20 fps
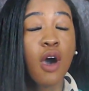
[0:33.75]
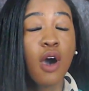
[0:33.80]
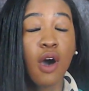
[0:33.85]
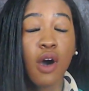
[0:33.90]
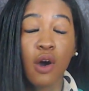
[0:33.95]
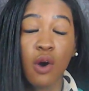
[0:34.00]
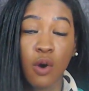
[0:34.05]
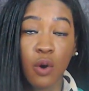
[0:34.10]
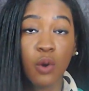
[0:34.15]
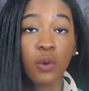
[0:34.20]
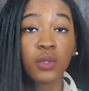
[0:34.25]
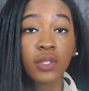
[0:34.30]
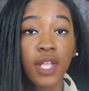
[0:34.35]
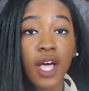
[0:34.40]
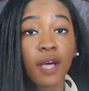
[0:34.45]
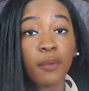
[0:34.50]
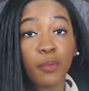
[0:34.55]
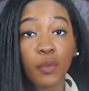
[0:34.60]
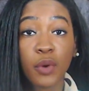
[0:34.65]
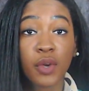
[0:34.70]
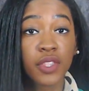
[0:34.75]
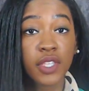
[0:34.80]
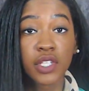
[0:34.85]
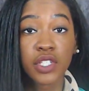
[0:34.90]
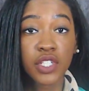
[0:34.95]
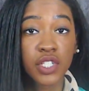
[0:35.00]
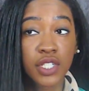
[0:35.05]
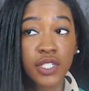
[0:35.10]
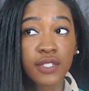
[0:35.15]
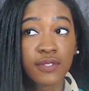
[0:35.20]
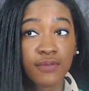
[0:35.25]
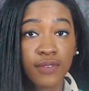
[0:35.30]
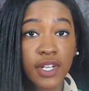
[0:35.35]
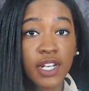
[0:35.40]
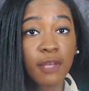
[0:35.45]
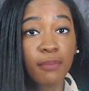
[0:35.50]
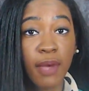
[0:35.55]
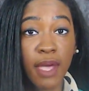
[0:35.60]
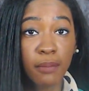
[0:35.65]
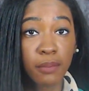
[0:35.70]
a whole lot more than just
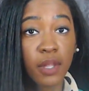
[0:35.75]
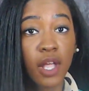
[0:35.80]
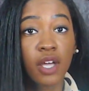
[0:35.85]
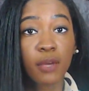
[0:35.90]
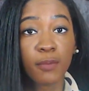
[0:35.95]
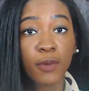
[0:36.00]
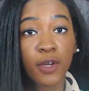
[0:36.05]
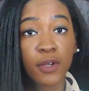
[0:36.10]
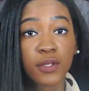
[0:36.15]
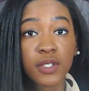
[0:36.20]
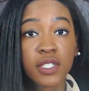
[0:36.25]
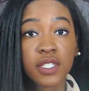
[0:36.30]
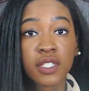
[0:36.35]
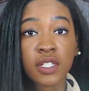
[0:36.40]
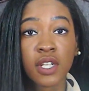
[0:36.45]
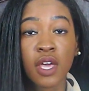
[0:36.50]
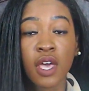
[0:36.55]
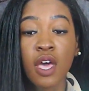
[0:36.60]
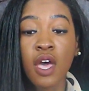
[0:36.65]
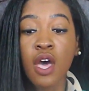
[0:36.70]
reading my blog posts.